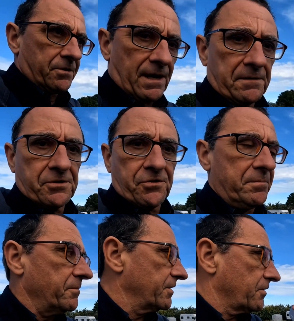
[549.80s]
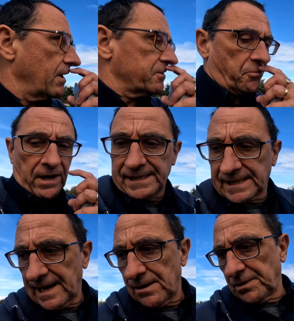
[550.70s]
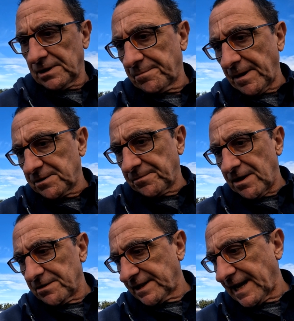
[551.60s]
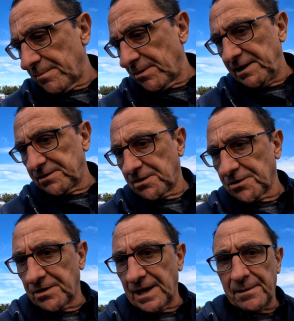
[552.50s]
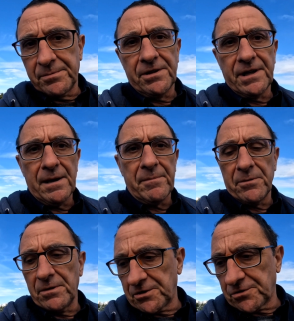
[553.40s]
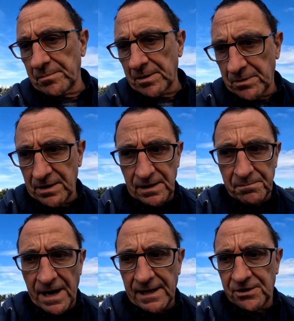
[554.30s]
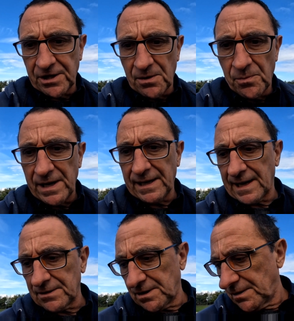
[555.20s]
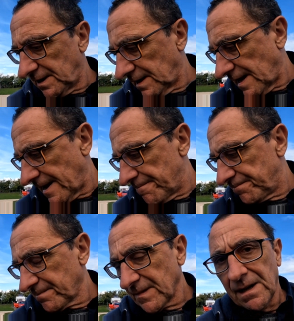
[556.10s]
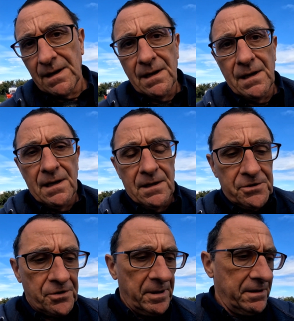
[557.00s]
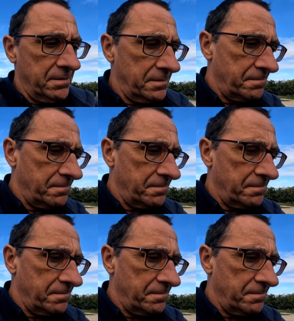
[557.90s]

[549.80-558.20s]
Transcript: So I have trimmed the grass right down as, as far as I can, but these are just an absolute nightmare with the strimmer, with the uh, chicken wire catching the um, strimming